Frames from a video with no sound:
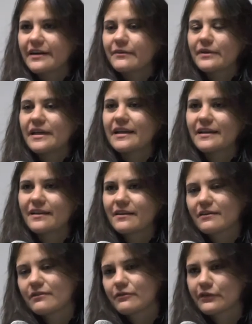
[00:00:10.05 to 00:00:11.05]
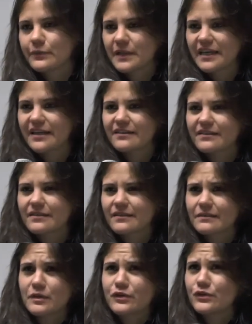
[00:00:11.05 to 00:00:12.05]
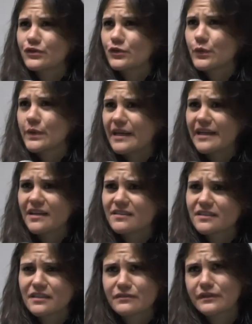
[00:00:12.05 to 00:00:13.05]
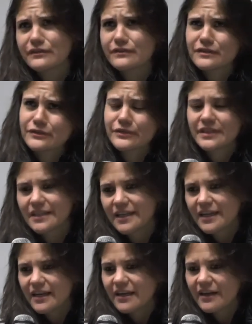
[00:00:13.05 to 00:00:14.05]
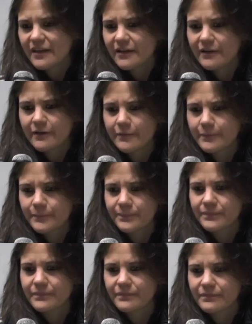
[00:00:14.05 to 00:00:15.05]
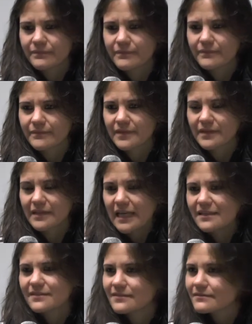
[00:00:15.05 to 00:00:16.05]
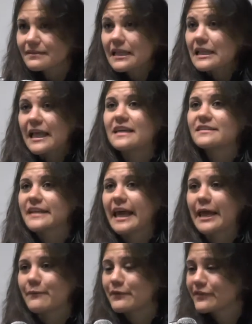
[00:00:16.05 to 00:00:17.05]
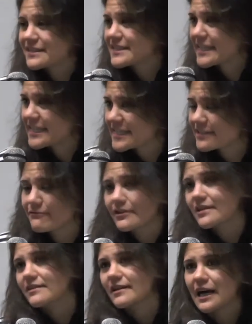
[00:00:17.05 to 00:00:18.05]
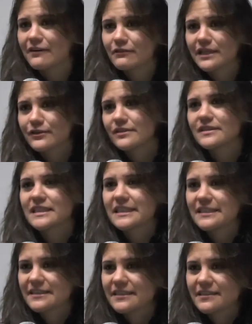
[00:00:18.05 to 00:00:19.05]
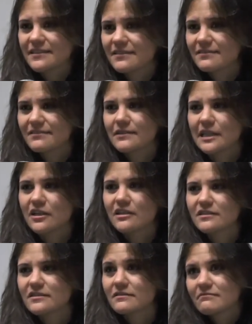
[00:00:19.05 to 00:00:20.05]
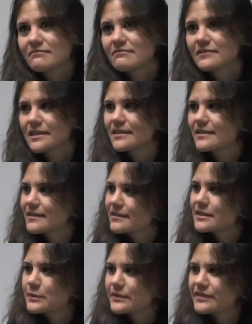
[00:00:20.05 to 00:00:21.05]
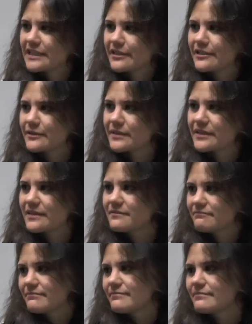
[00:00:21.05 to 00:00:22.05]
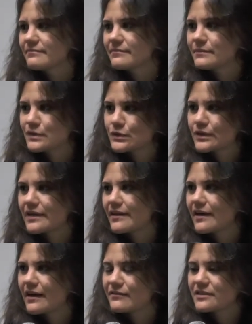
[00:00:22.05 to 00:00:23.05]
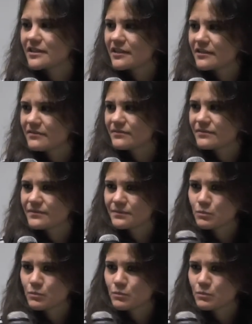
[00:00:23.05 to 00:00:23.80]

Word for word: I mean, fifth place. Not too sure where we are now. Sixth, fifth still. Um, last last game of the season. Well, halfway through the season, and we lost. It's a bit of a downer, but still got another half to go. Yeah.